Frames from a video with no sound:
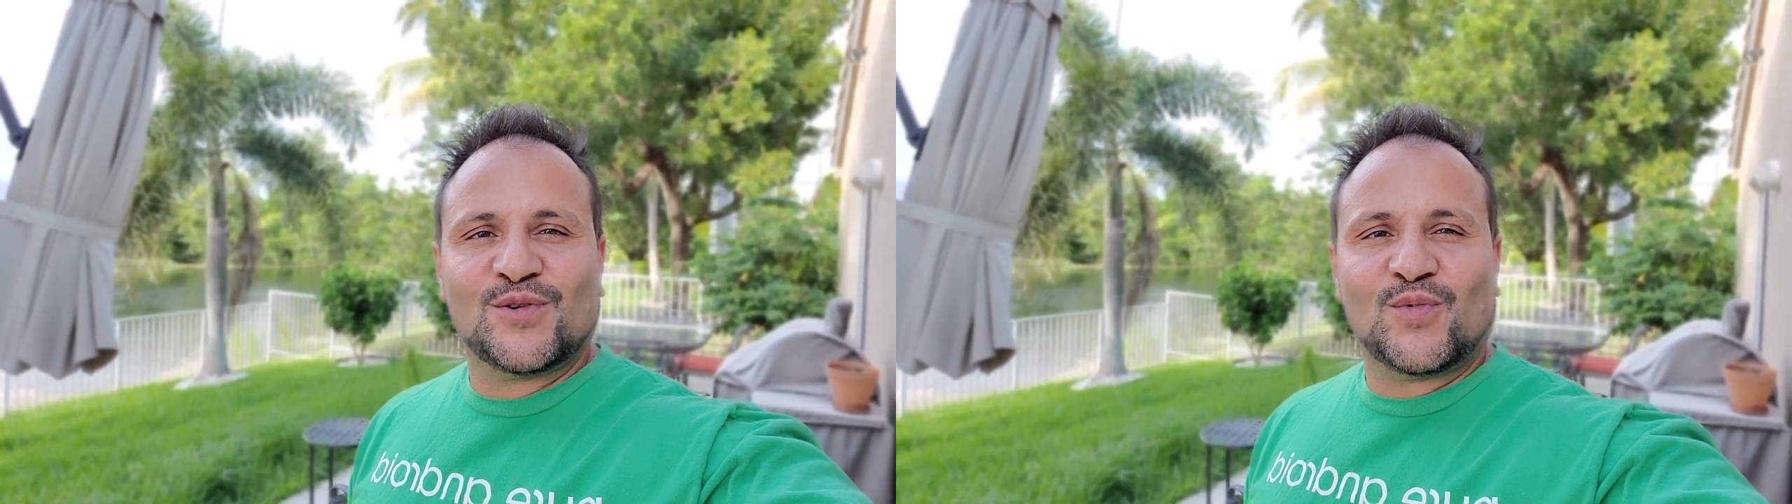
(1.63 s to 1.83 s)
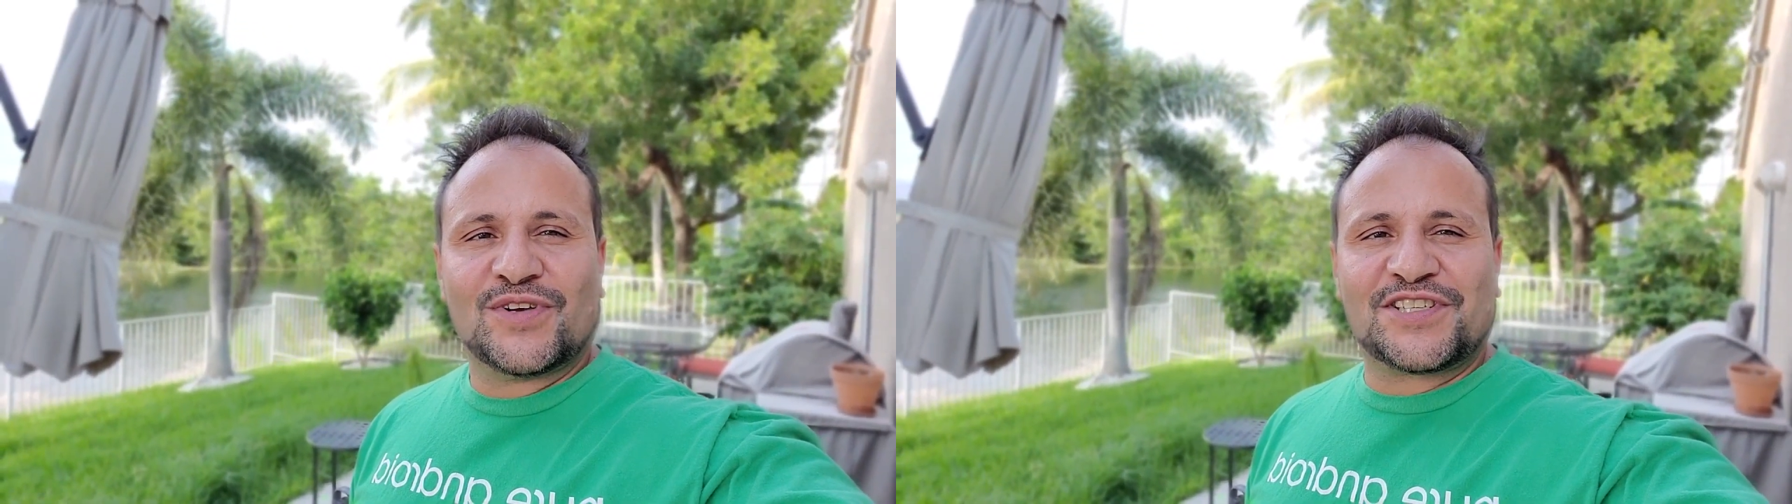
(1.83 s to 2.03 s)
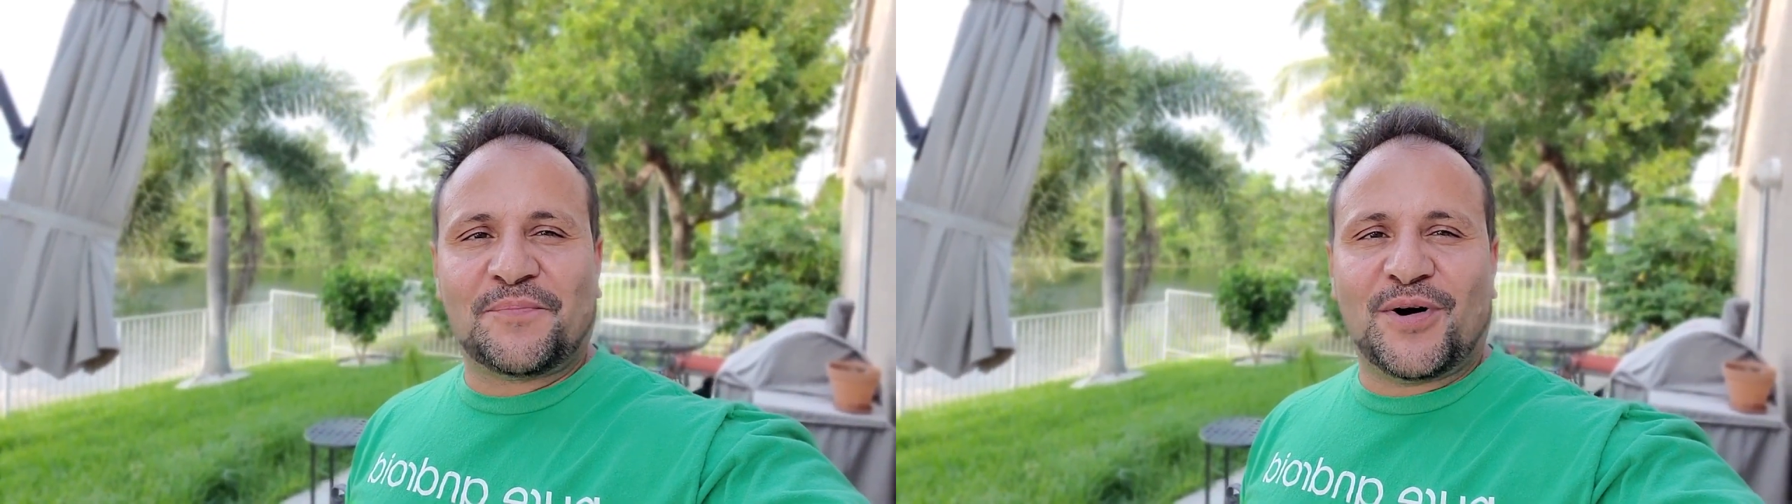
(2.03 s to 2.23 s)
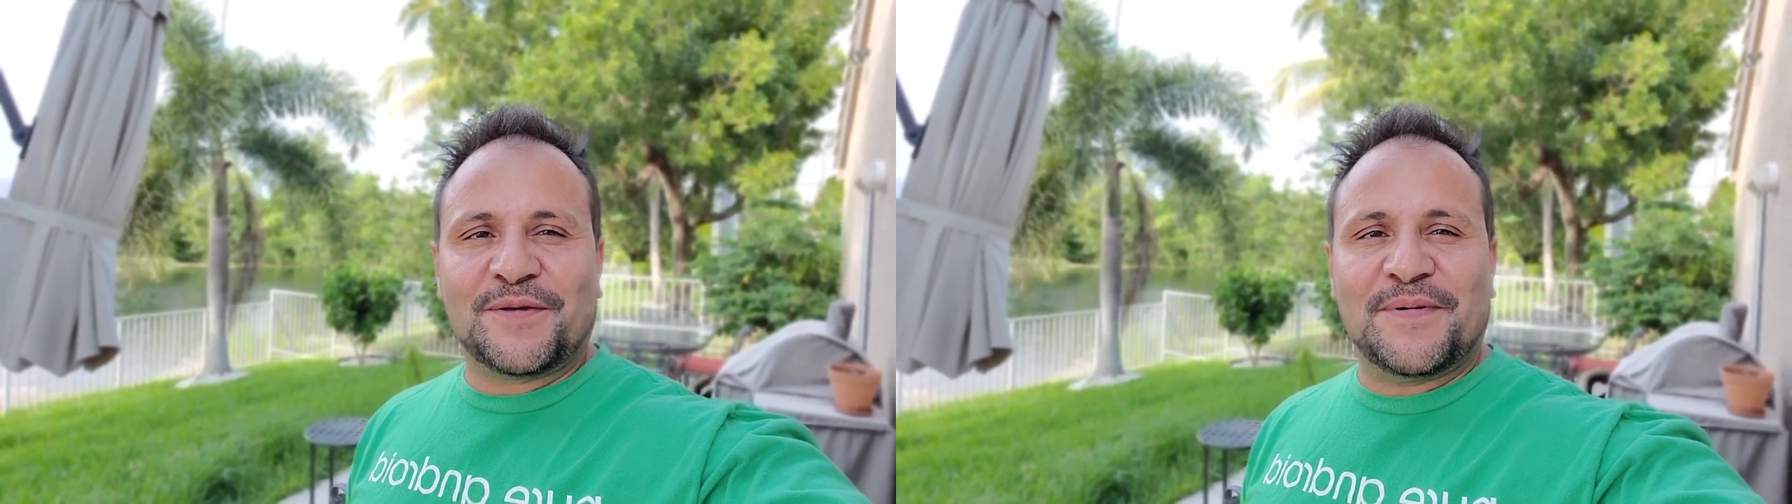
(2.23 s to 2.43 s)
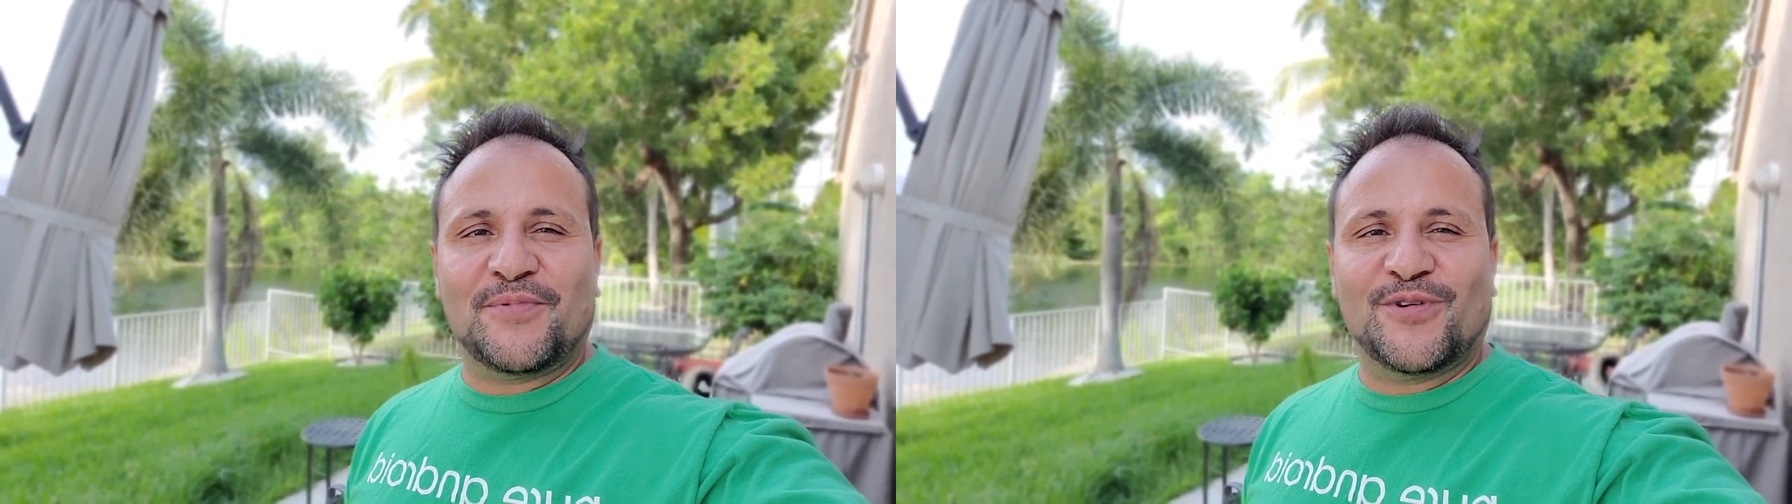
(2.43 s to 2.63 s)
What's up, party
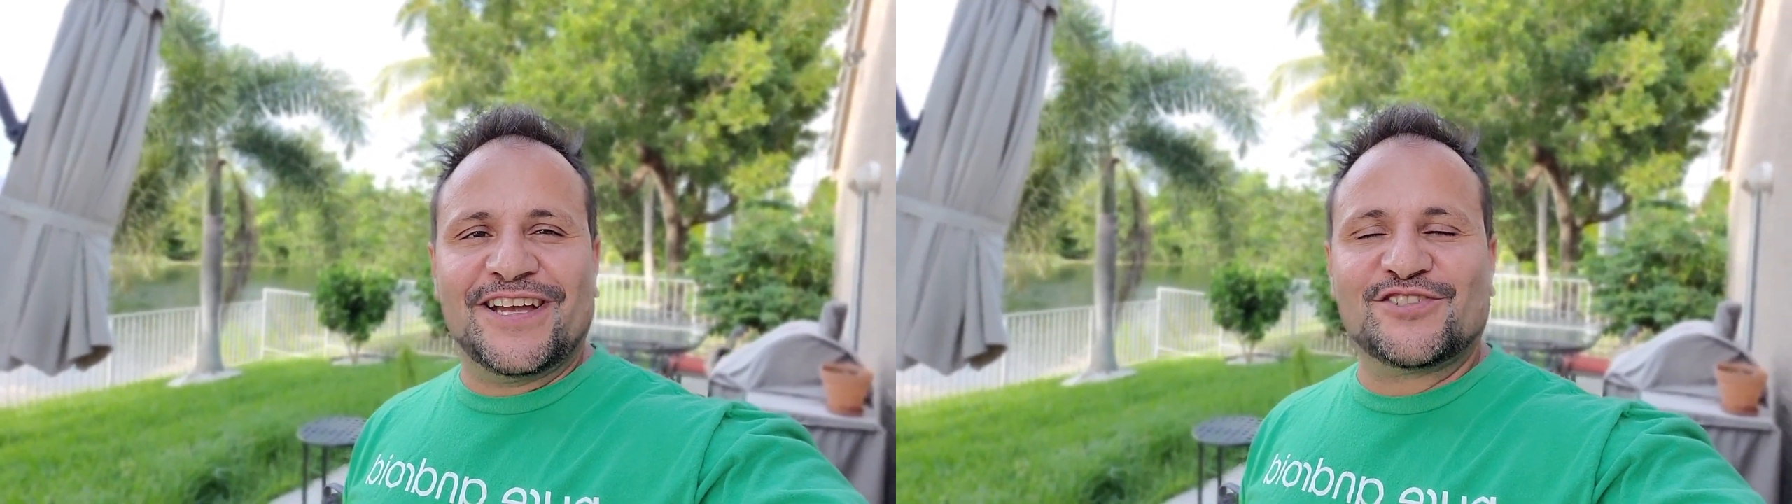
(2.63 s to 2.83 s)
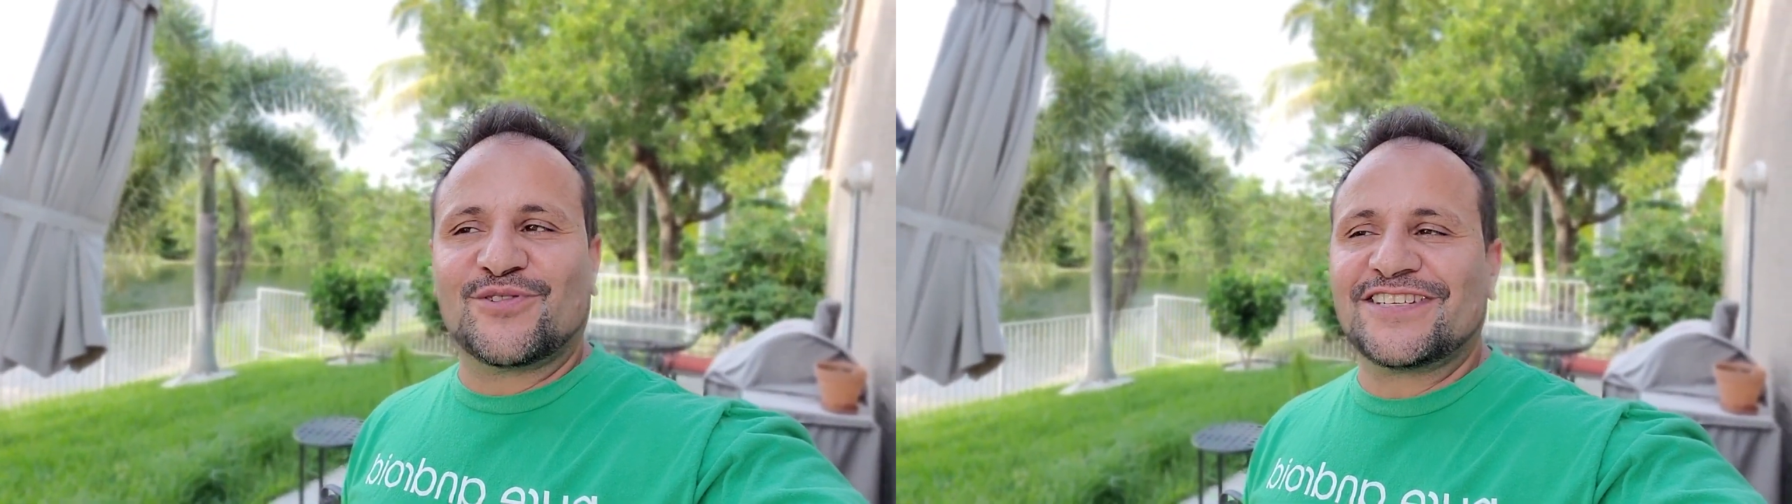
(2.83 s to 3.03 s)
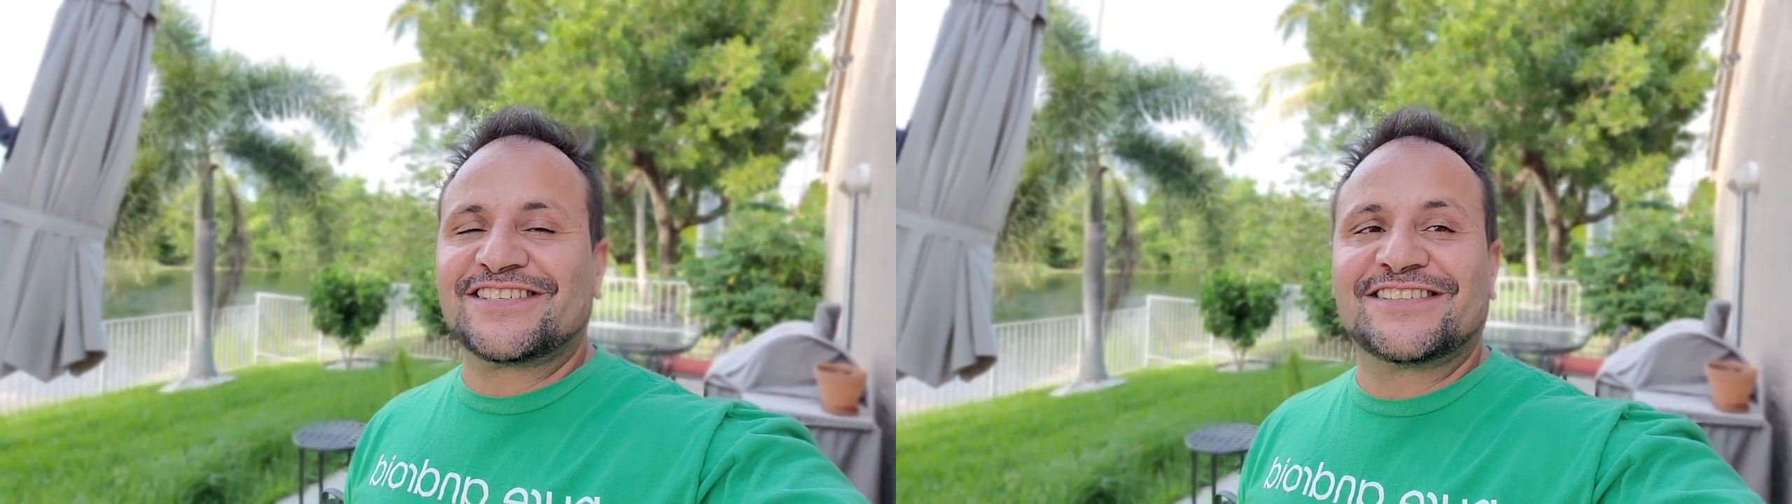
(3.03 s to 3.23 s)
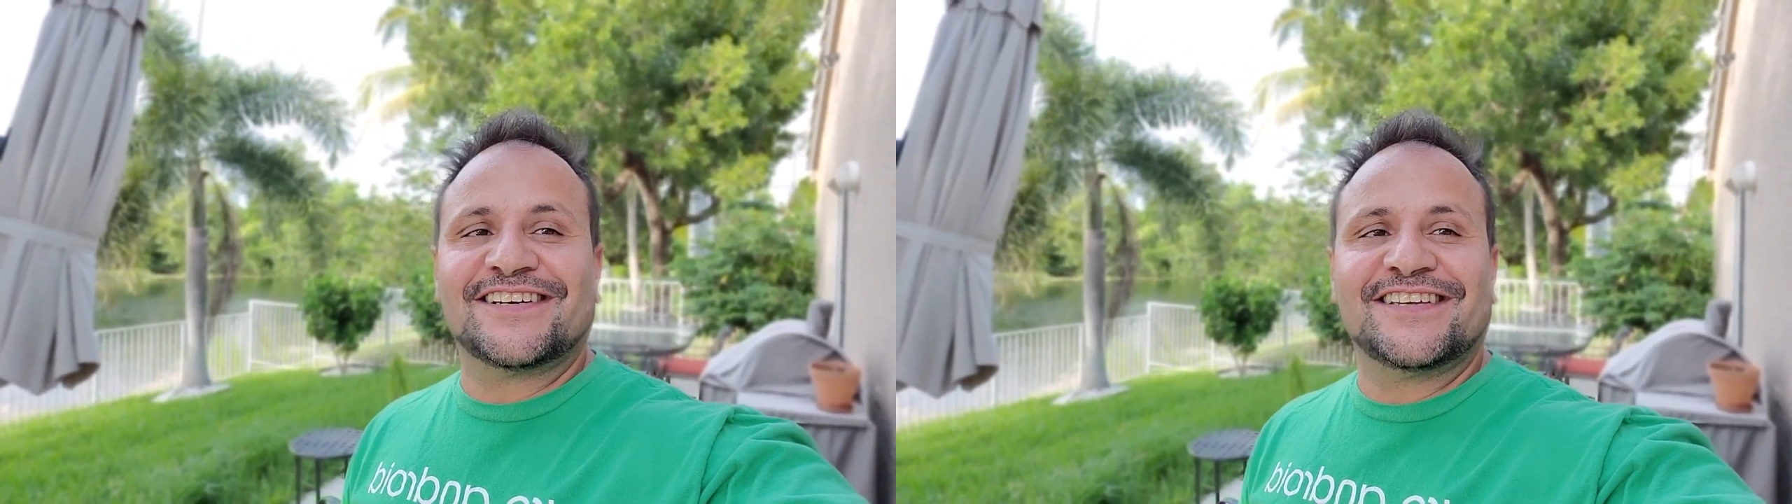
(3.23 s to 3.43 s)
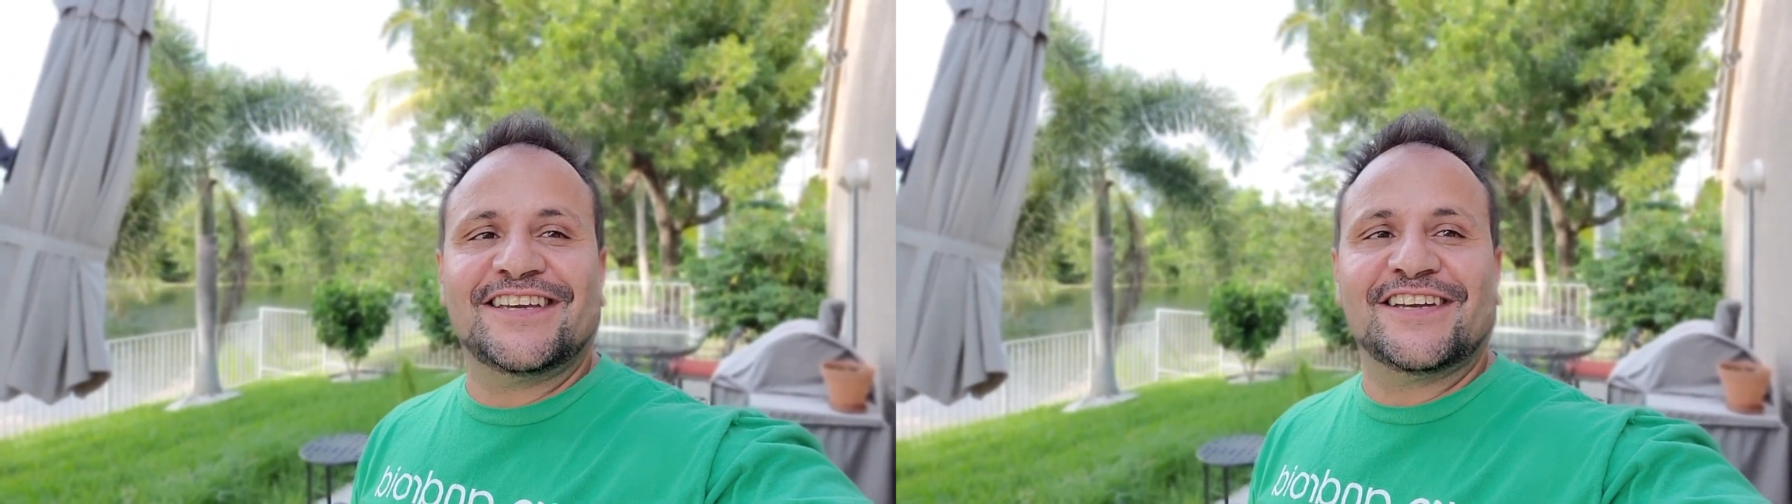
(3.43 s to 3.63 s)
people? Android
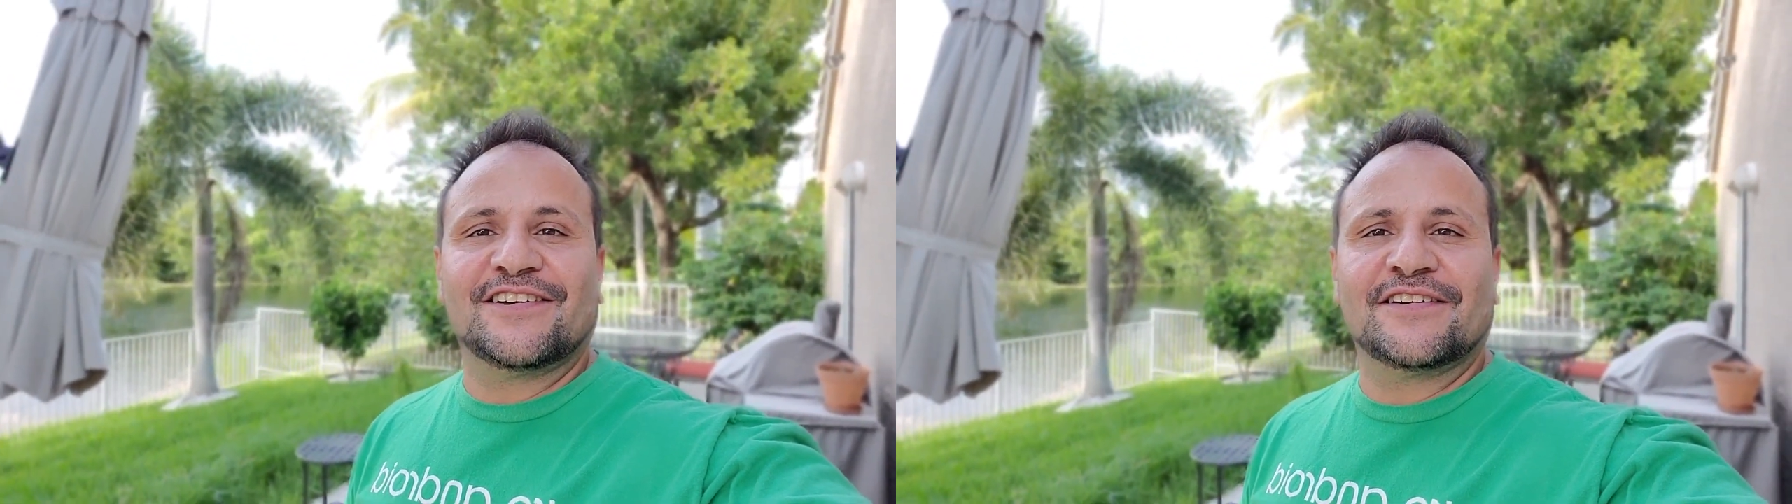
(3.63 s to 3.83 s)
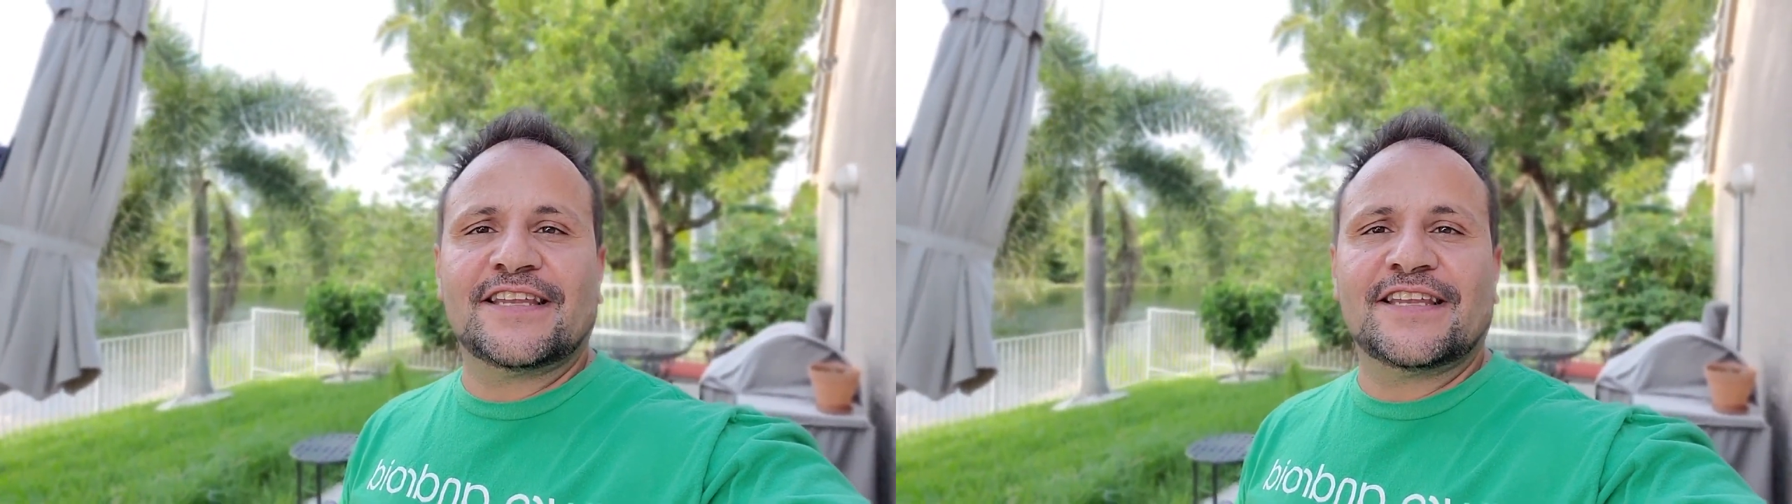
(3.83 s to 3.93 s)
Stud here.